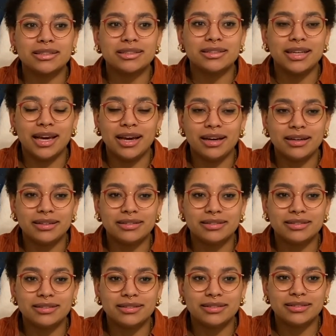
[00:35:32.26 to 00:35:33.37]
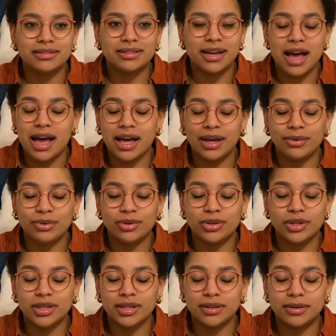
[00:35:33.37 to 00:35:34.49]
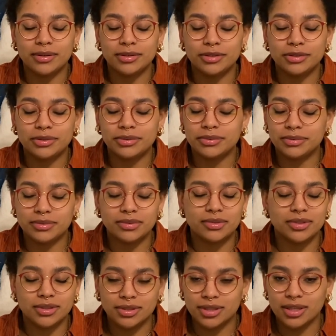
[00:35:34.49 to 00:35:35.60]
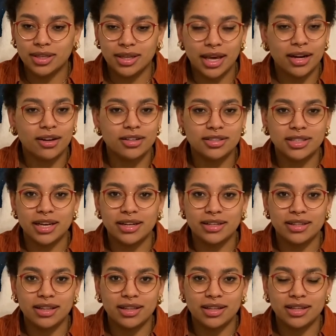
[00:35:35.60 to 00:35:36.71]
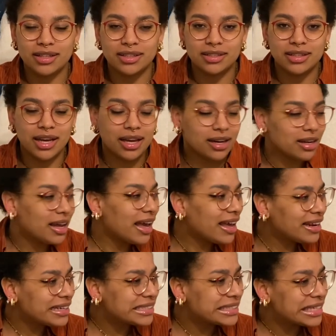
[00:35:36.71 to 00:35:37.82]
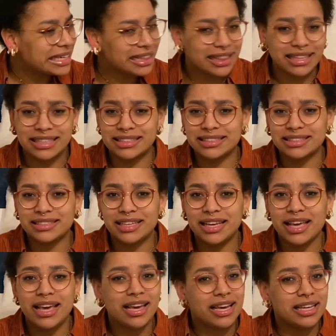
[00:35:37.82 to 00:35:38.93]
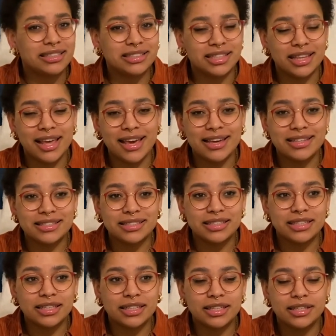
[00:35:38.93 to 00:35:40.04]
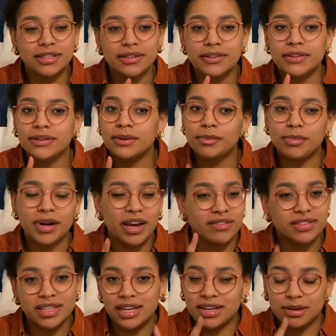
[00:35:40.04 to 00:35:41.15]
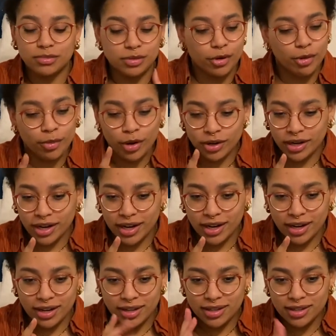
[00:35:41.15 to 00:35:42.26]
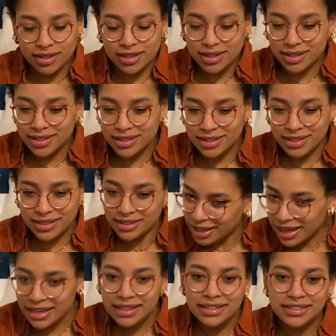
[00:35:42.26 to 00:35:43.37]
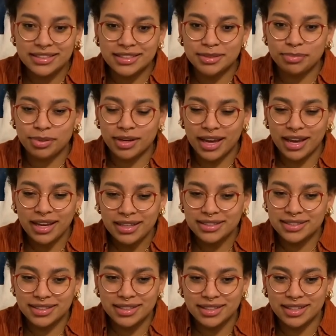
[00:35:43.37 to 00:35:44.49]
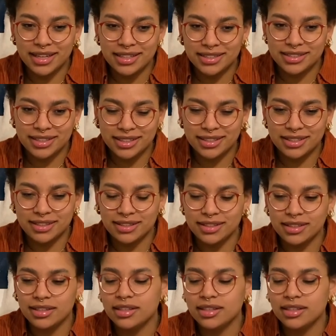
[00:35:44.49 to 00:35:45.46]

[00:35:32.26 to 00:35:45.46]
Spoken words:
yeah, I will get on to editing this. It's late, but I have to get it up tomorrow morning. Yes, procrastination.